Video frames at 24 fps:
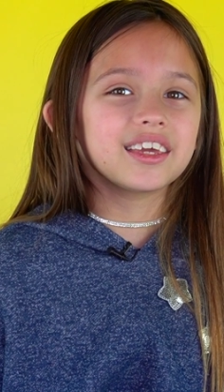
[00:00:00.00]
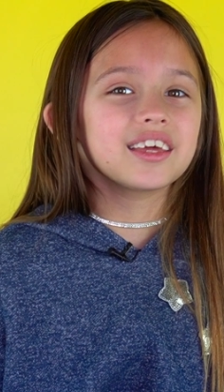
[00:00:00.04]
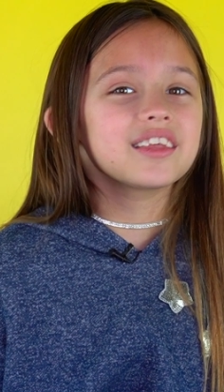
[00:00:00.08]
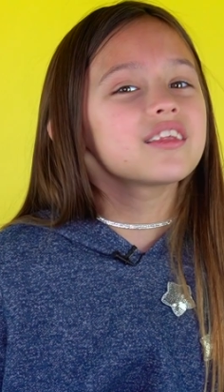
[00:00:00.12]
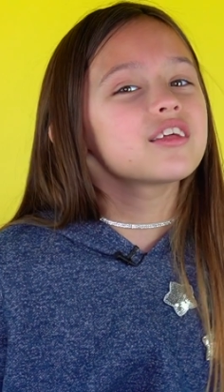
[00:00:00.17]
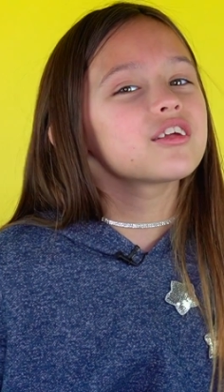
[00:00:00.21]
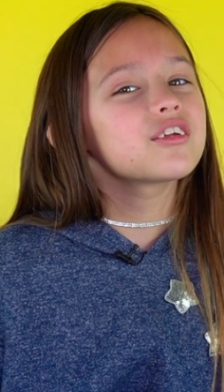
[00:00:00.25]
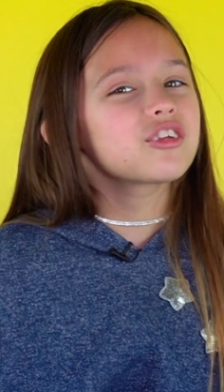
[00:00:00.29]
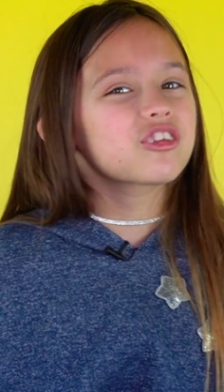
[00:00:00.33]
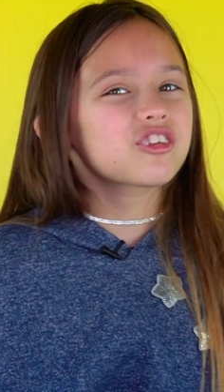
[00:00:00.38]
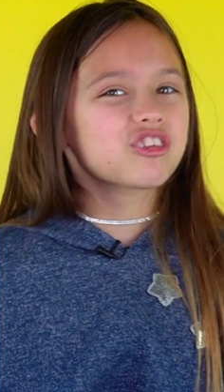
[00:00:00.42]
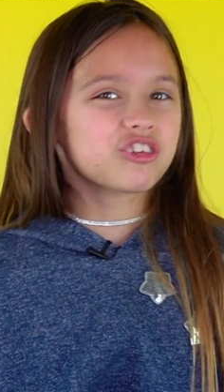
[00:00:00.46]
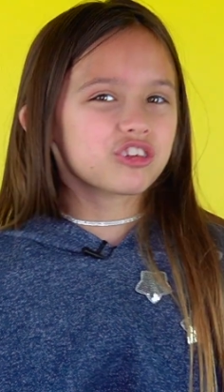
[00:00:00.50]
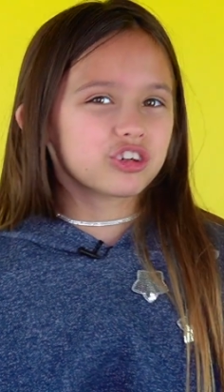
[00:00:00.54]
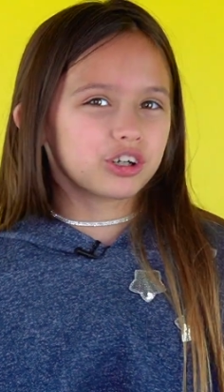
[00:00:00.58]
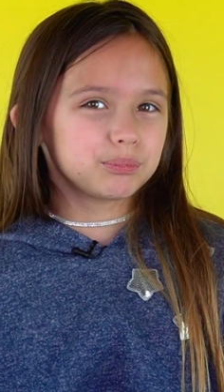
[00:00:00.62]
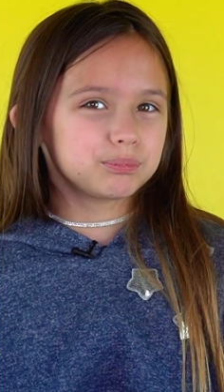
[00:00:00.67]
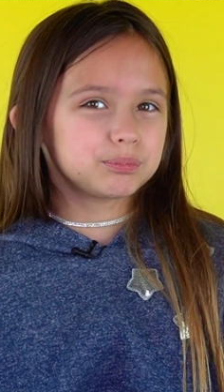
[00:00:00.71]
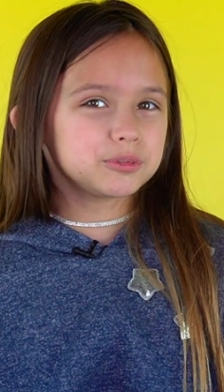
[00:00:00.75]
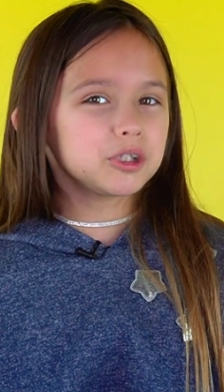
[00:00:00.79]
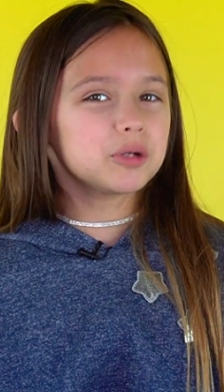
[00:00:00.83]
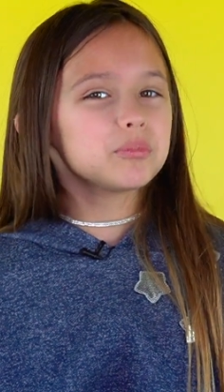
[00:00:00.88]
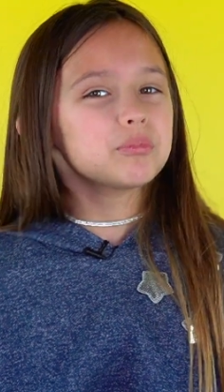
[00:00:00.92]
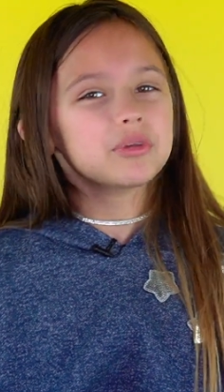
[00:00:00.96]
in the
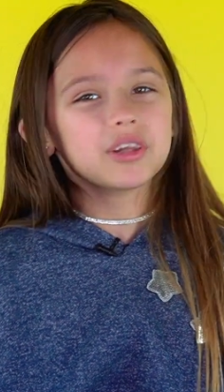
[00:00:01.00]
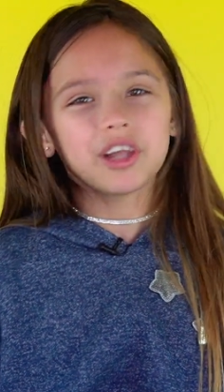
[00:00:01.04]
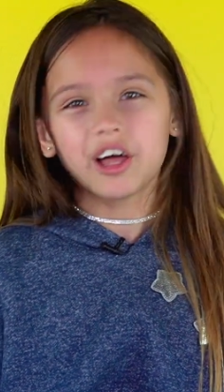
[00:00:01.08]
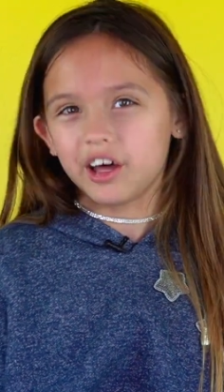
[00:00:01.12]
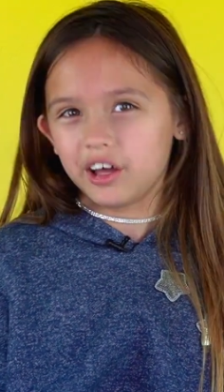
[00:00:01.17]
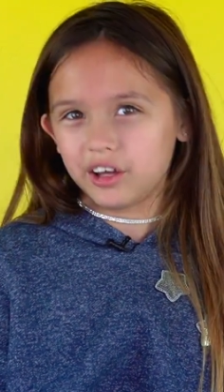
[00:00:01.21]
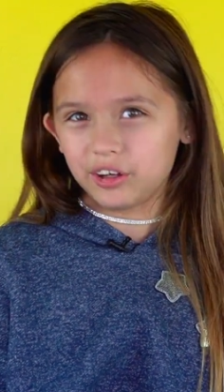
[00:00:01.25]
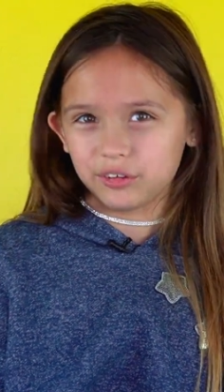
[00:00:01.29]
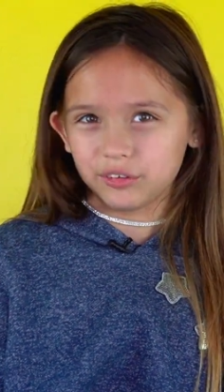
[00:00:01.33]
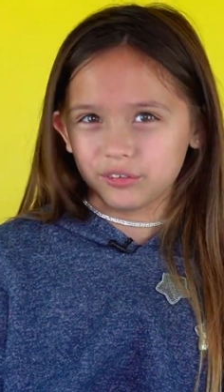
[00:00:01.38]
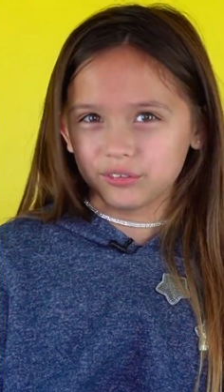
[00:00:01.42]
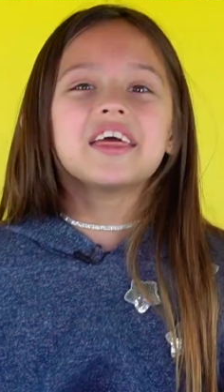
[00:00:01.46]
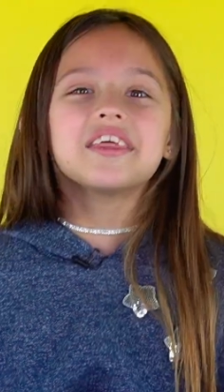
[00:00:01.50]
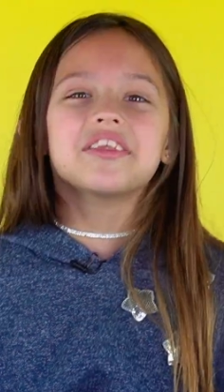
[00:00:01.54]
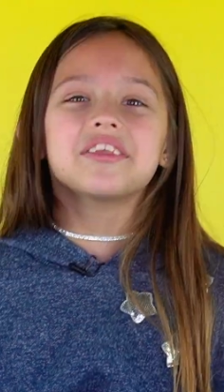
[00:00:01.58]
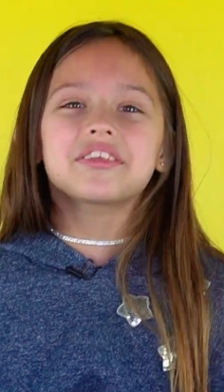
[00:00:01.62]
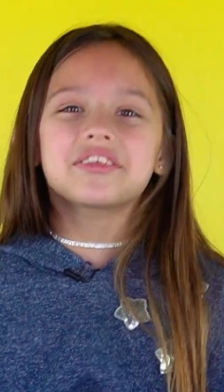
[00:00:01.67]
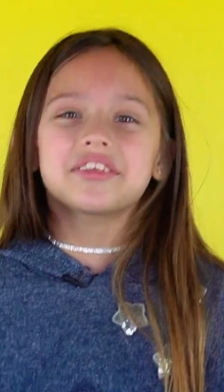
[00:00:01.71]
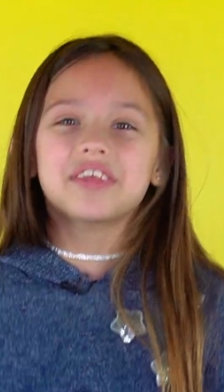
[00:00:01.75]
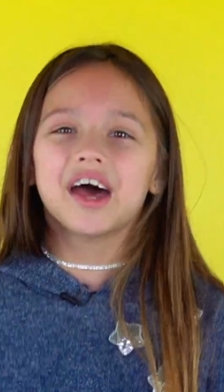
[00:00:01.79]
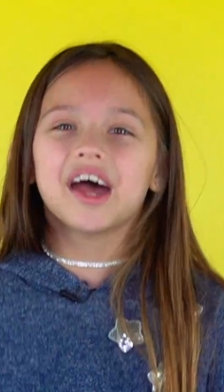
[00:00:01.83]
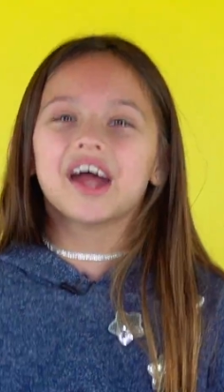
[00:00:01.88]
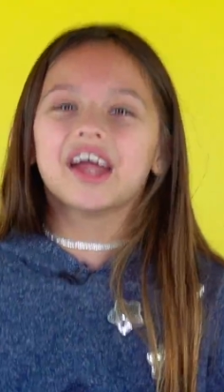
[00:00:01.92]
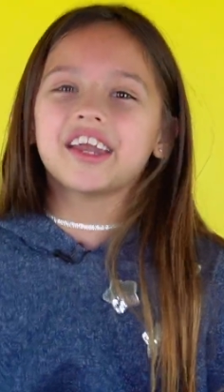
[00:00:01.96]
description below and
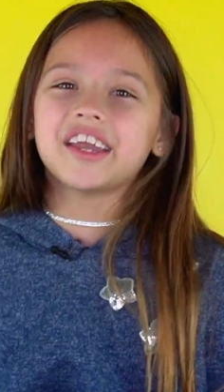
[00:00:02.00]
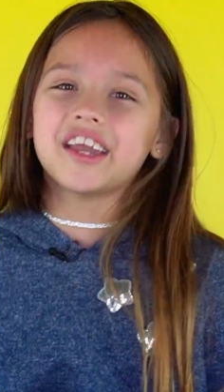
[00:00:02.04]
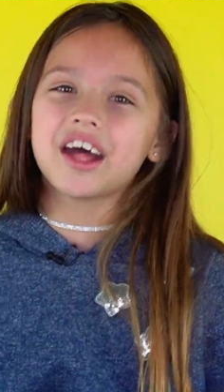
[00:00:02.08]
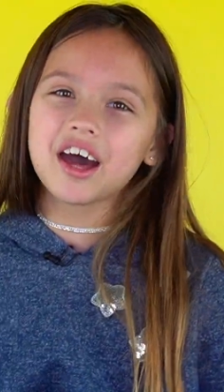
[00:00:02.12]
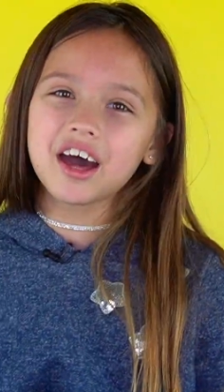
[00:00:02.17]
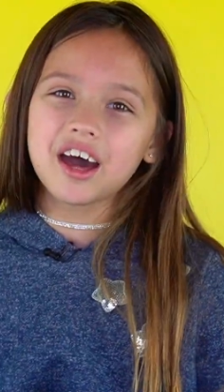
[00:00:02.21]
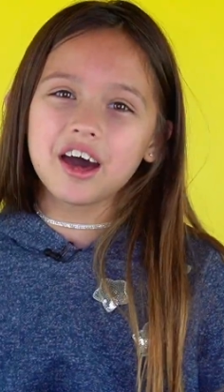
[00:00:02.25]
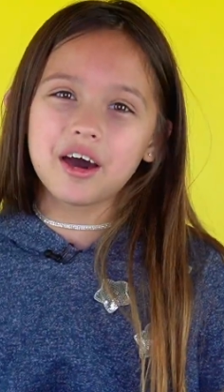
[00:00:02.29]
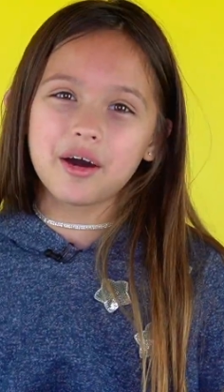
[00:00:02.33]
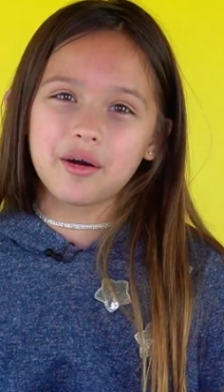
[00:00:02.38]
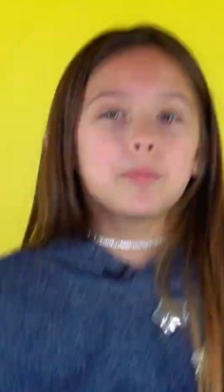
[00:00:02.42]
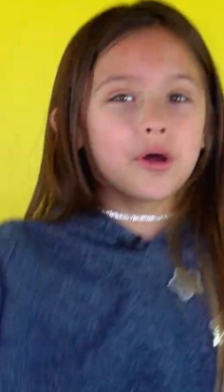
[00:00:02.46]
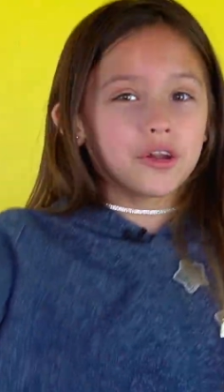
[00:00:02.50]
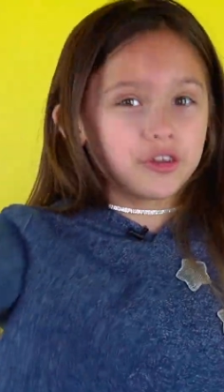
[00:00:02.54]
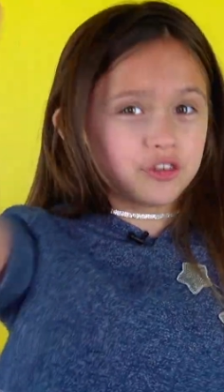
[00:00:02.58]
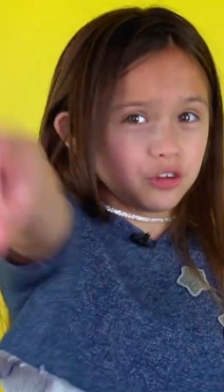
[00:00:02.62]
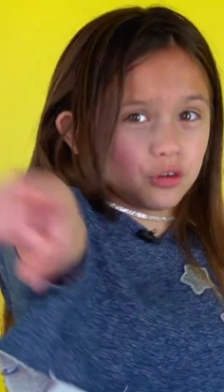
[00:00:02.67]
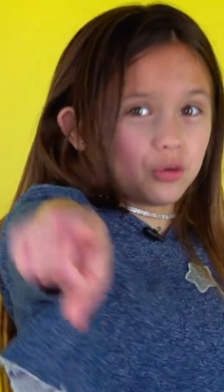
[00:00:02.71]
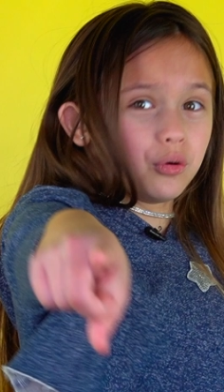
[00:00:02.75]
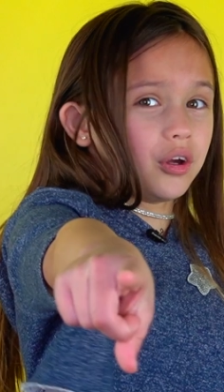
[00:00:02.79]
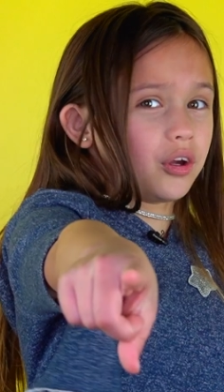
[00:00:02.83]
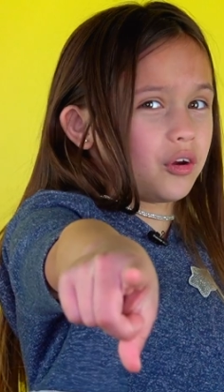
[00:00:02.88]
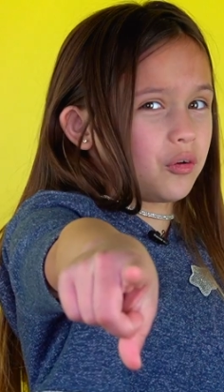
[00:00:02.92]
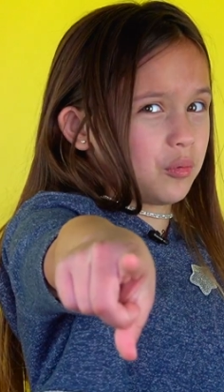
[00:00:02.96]
sign up. But
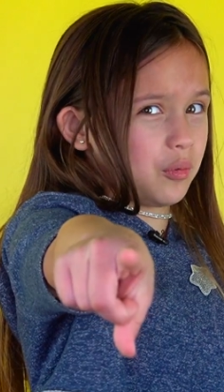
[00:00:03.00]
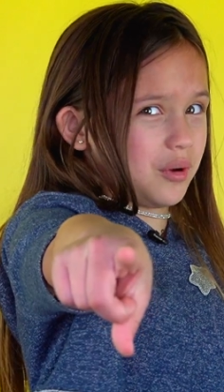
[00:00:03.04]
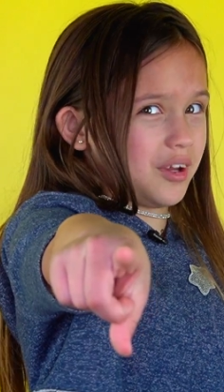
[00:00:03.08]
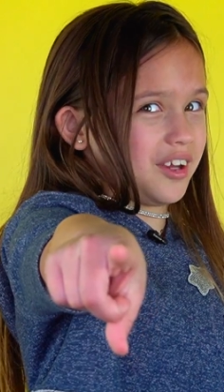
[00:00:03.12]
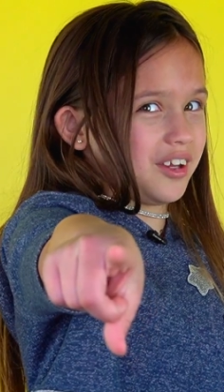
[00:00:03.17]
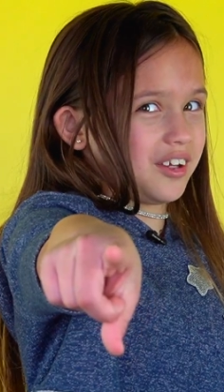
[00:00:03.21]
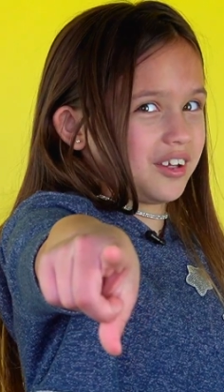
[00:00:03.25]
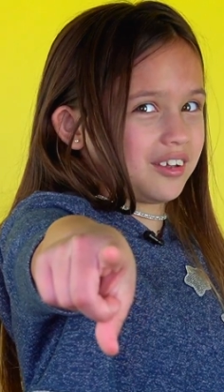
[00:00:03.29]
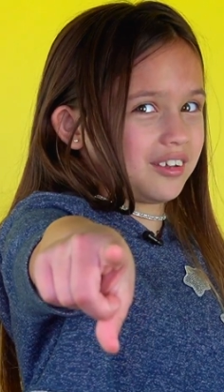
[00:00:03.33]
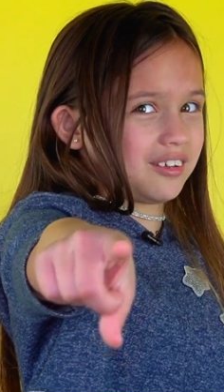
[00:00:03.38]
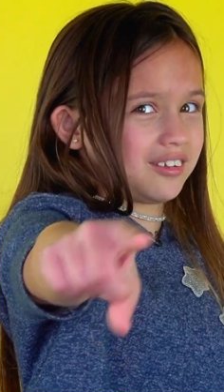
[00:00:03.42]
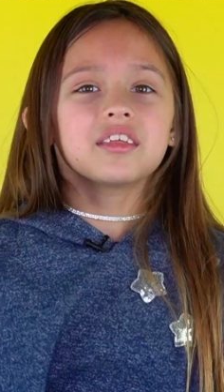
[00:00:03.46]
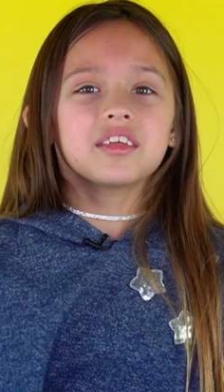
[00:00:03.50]
do it quick.